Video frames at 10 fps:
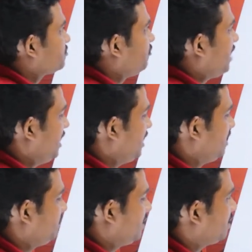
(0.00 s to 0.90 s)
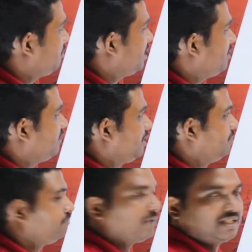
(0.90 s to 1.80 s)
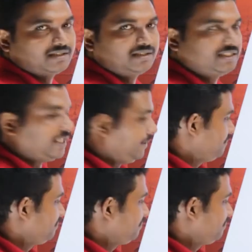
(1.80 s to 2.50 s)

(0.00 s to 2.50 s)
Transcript: 1 divided by 1 plus J.